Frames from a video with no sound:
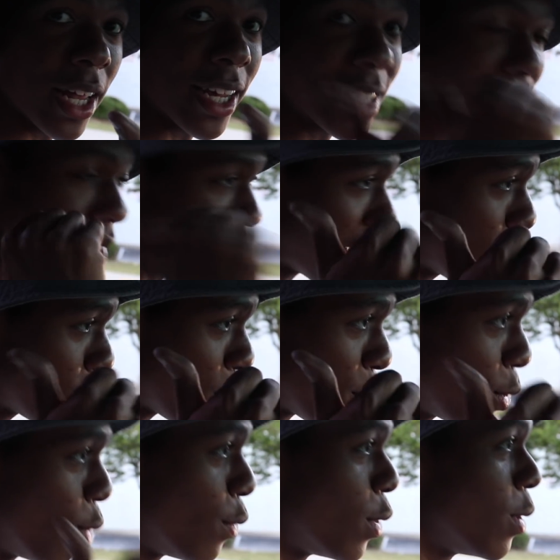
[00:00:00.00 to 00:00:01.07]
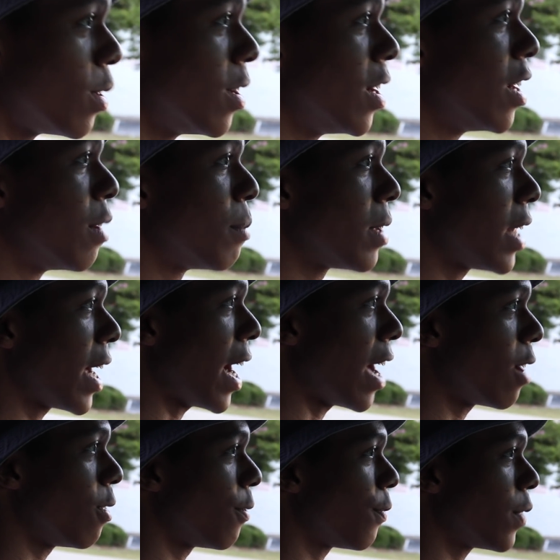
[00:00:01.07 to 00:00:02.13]
like, stamped approval. But like,
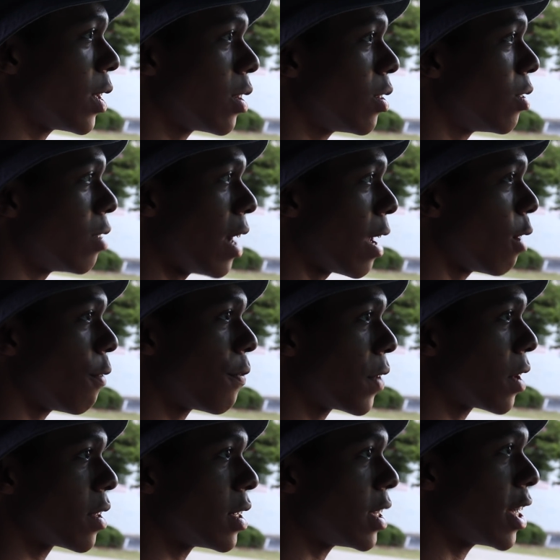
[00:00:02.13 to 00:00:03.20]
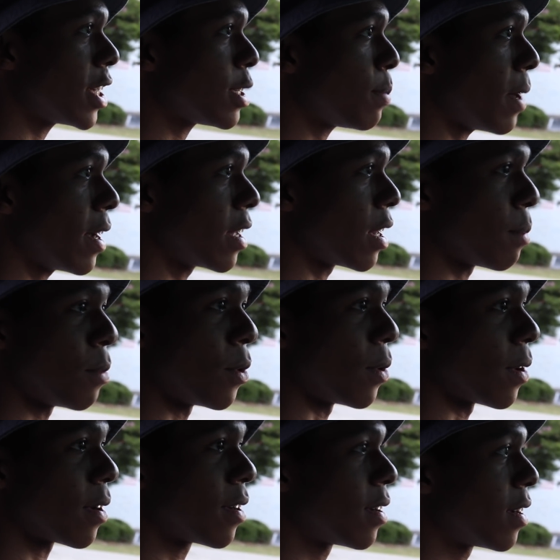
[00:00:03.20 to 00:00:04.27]
I don't feel the dead spot
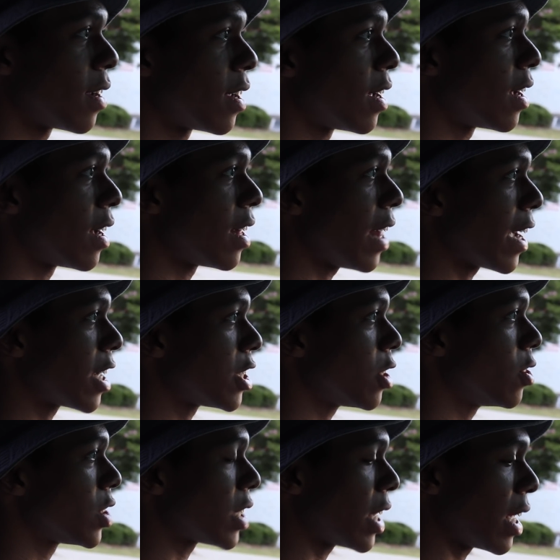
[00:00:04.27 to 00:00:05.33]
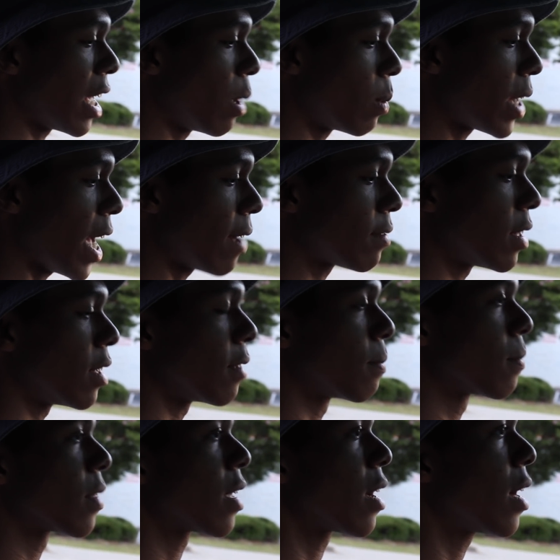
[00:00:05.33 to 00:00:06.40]
anymore. Like, cause usually it would have to
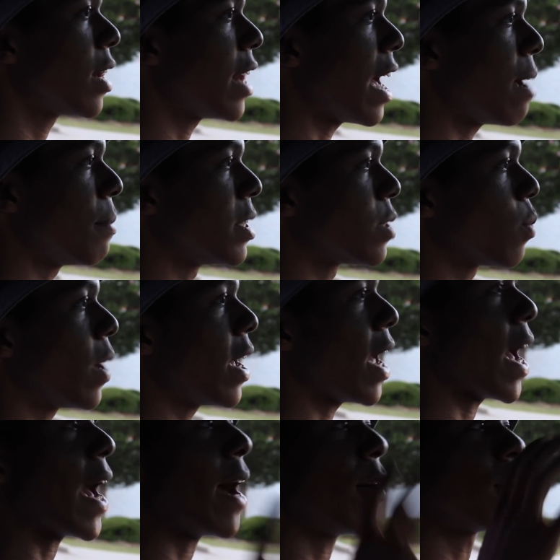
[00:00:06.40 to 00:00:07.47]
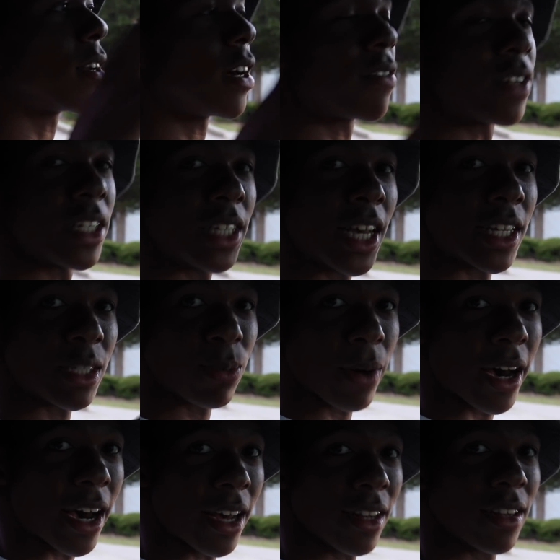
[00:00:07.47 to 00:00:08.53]
climb its way out of the dead
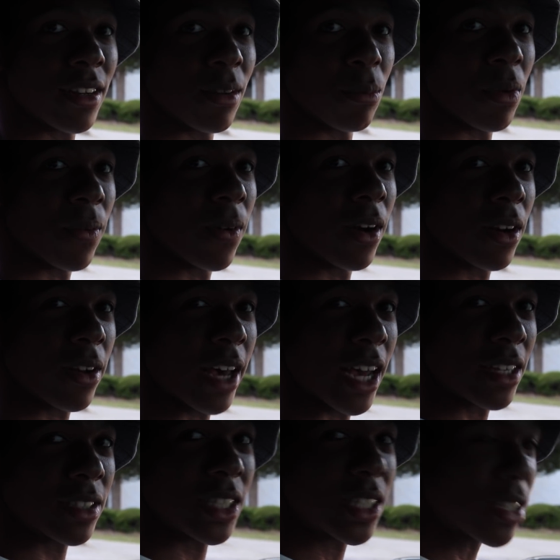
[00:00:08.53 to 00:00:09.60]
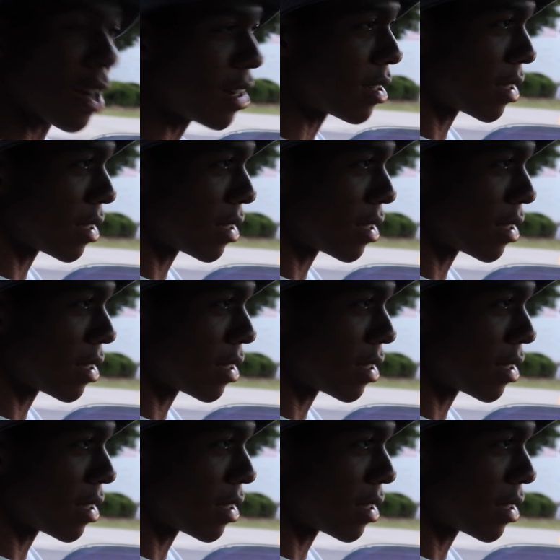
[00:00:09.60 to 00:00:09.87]
spot before it'll actually start